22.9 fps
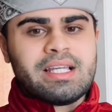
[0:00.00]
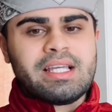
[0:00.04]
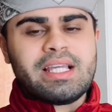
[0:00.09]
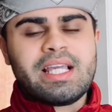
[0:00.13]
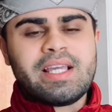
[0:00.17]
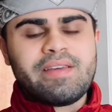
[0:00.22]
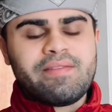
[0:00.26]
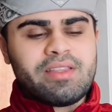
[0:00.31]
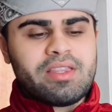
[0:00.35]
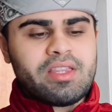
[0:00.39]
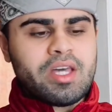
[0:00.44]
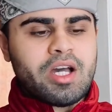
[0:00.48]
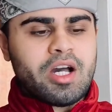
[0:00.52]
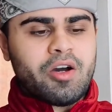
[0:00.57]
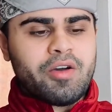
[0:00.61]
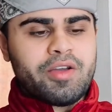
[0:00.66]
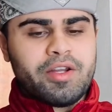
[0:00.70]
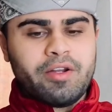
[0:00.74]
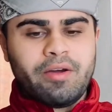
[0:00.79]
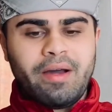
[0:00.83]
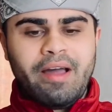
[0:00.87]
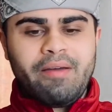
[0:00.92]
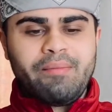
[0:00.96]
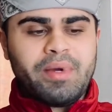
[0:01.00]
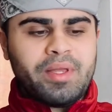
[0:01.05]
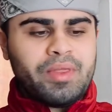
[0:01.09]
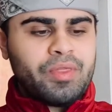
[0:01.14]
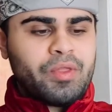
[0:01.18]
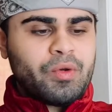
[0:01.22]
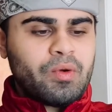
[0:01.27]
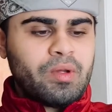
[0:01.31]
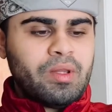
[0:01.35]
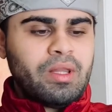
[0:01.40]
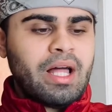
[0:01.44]
even though, you know, I've
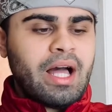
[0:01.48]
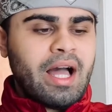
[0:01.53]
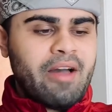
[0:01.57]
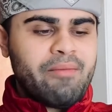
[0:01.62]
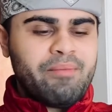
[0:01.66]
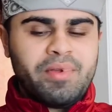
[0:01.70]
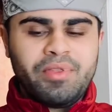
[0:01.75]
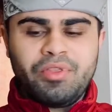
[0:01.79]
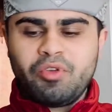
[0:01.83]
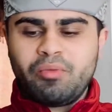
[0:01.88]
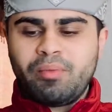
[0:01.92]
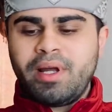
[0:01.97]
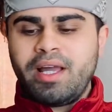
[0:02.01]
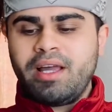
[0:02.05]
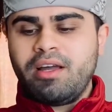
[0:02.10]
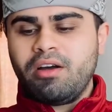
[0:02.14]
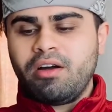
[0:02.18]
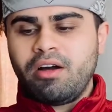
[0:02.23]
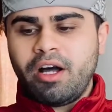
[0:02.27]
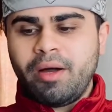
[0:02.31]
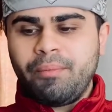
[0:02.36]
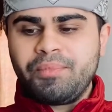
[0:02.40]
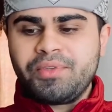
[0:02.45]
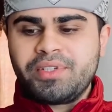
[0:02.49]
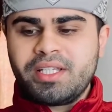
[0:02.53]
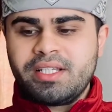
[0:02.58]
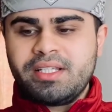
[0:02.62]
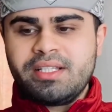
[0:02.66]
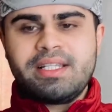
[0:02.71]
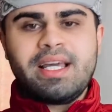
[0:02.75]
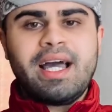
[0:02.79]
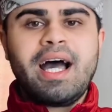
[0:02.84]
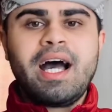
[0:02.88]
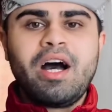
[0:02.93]
been through a lot, I've been through my ups
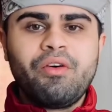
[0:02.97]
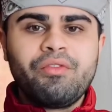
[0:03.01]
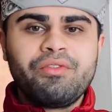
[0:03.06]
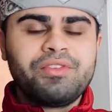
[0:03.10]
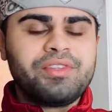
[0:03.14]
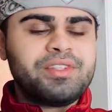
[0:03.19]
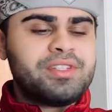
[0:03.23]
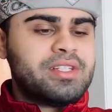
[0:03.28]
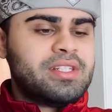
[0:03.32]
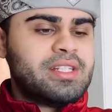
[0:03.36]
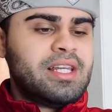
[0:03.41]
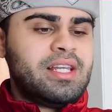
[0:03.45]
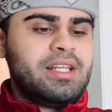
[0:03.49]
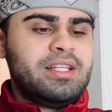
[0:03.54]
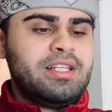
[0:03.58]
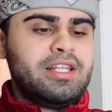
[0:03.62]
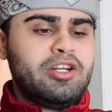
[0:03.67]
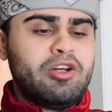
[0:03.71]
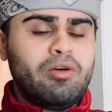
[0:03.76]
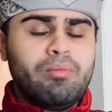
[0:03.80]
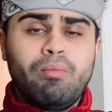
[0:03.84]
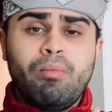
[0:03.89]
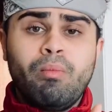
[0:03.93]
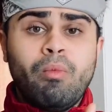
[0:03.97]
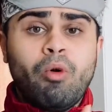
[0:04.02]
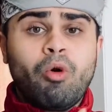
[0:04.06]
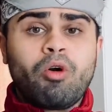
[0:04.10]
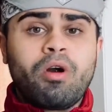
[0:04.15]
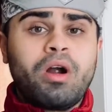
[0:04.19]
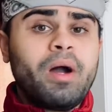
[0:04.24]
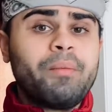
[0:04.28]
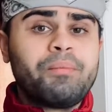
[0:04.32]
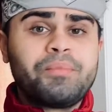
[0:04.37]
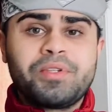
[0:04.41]
and downs and, you know,
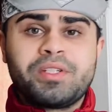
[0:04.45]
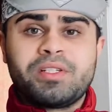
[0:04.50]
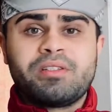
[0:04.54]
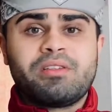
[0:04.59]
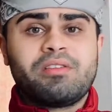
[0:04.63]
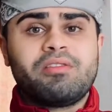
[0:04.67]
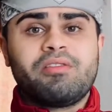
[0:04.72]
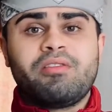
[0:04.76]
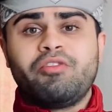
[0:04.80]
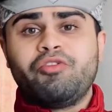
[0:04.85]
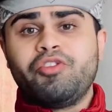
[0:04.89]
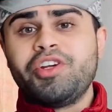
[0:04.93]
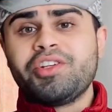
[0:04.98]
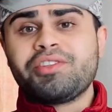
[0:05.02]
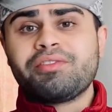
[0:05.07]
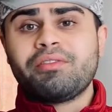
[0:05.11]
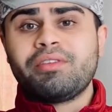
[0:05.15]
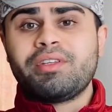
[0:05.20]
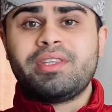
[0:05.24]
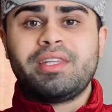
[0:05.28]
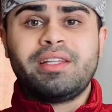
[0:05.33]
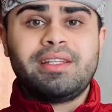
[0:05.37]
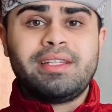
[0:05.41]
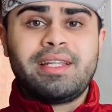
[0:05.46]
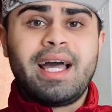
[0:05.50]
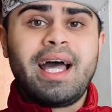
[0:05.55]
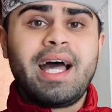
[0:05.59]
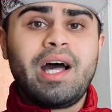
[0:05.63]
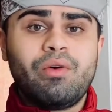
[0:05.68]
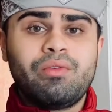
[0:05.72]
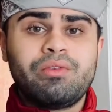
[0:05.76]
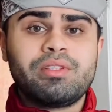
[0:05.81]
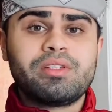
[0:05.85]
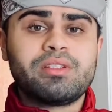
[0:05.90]
more ups recently than
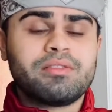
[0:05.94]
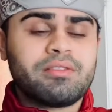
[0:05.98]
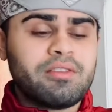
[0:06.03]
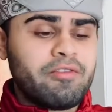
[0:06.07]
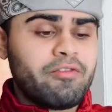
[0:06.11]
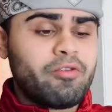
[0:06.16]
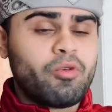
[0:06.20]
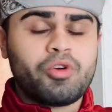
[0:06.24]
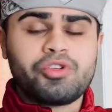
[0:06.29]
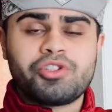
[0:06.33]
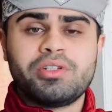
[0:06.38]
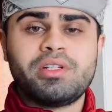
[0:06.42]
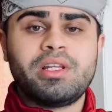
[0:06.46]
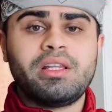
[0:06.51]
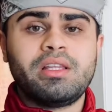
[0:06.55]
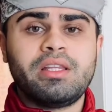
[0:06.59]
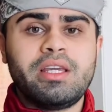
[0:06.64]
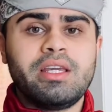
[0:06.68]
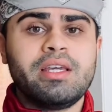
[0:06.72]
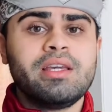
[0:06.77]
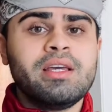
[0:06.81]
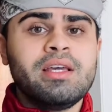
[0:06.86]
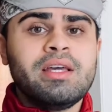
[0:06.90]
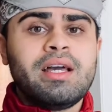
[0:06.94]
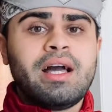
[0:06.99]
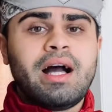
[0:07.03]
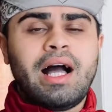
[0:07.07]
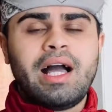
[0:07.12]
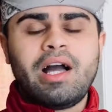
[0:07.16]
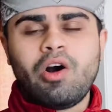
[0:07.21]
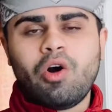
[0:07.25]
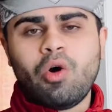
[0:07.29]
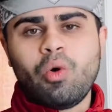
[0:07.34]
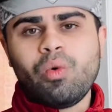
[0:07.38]
downs, fortunately,
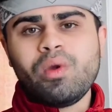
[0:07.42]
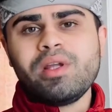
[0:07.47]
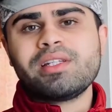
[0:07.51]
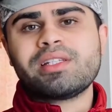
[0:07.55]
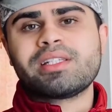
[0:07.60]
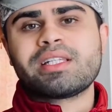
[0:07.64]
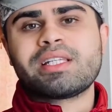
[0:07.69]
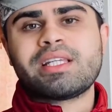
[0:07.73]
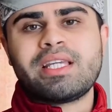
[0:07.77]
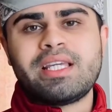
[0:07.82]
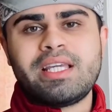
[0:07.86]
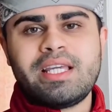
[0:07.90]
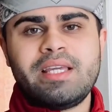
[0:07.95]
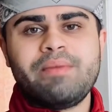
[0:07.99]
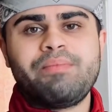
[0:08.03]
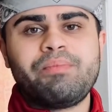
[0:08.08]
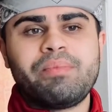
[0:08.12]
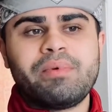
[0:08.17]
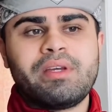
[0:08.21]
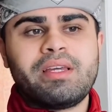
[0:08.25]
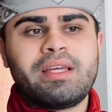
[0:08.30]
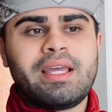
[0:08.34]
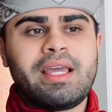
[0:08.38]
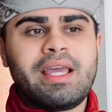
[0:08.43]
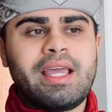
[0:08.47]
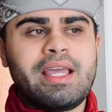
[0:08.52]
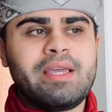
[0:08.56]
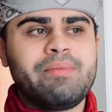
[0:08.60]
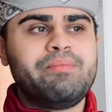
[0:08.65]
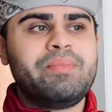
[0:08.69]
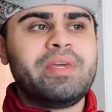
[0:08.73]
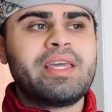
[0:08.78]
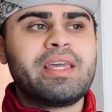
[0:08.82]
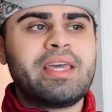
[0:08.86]
I always keep
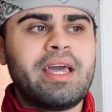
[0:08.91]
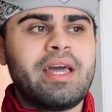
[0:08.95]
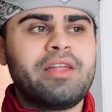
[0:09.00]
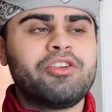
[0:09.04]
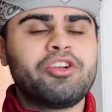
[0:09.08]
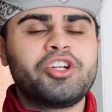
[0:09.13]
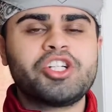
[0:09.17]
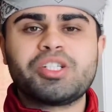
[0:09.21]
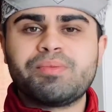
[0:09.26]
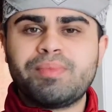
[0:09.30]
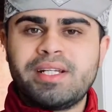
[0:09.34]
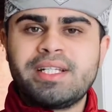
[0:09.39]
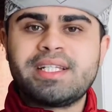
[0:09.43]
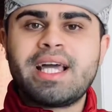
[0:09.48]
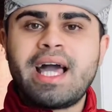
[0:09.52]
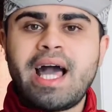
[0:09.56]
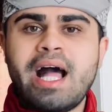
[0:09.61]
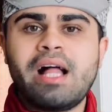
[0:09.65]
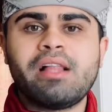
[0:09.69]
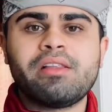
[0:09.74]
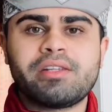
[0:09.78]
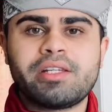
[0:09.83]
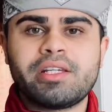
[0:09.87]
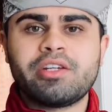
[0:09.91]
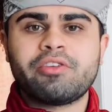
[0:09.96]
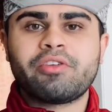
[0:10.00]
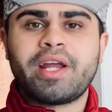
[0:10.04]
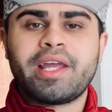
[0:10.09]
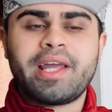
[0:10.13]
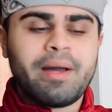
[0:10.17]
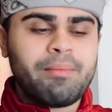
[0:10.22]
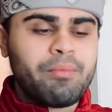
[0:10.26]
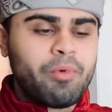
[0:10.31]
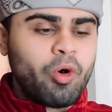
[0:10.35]
a beginner's mentality,
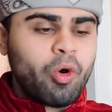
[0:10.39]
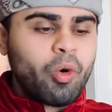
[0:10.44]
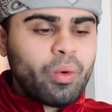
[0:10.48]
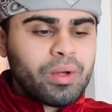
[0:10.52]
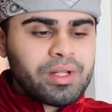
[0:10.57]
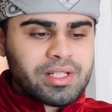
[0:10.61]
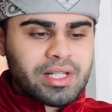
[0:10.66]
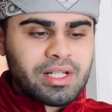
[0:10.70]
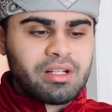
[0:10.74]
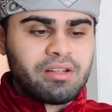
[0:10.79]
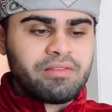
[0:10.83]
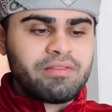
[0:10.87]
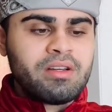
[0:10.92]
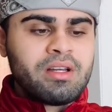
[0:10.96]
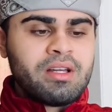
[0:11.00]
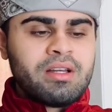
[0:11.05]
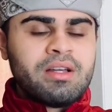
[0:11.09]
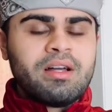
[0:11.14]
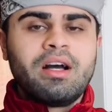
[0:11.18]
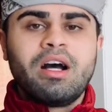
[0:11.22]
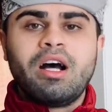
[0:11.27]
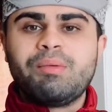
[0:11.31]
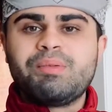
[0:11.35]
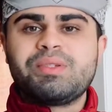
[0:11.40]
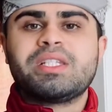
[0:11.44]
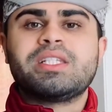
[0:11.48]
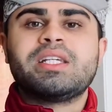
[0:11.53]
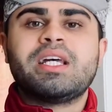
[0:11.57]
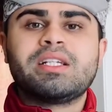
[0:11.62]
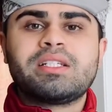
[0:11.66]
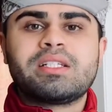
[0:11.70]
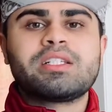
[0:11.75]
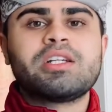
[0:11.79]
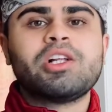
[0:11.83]
right? I'm always kind of
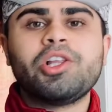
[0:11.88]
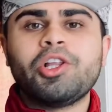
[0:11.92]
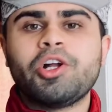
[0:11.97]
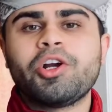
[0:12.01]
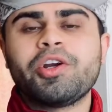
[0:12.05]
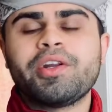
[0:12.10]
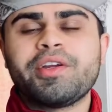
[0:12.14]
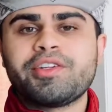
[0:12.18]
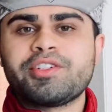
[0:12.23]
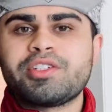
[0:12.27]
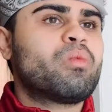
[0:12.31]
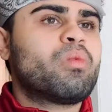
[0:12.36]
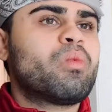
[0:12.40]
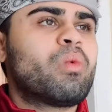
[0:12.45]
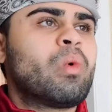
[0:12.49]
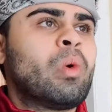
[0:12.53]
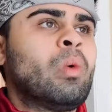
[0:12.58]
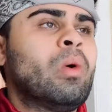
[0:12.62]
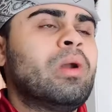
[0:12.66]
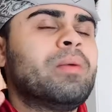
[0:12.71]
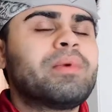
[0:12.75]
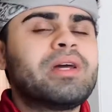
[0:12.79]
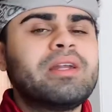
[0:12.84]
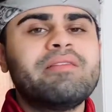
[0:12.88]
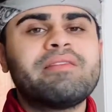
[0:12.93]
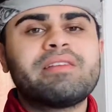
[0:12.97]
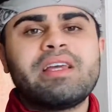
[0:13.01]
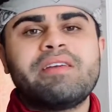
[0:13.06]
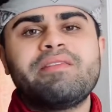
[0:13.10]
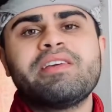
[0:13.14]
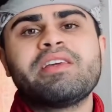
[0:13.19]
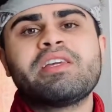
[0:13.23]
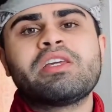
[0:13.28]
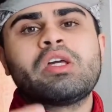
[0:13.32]
obsessed to learning. What I'm kind of
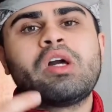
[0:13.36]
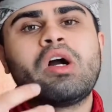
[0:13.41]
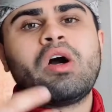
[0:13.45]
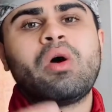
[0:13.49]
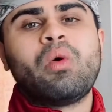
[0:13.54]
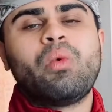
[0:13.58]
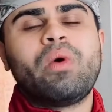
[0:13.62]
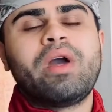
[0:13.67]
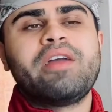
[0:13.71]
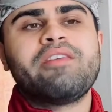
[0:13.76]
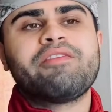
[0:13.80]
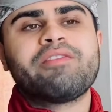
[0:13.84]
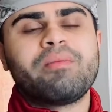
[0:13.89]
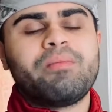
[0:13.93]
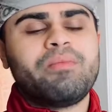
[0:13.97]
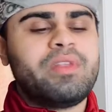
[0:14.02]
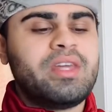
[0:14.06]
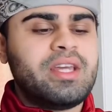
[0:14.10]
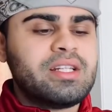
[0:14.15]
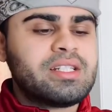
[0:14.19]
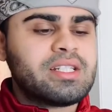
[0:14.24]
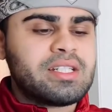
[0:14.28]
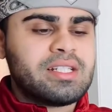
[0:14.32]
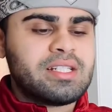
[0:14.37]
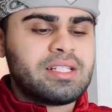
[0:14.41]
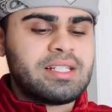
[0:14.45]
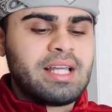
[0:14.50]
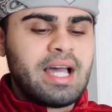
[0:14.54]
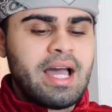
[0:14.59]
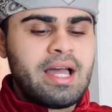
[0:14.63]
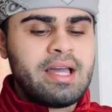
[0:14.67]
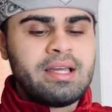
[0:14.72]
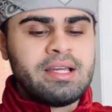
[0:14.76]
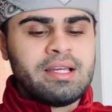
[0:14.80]
giving away from this is
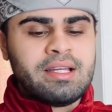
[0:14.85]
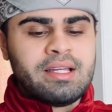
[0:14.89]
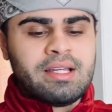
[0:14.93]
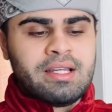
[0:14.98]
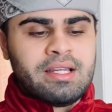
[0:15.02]
that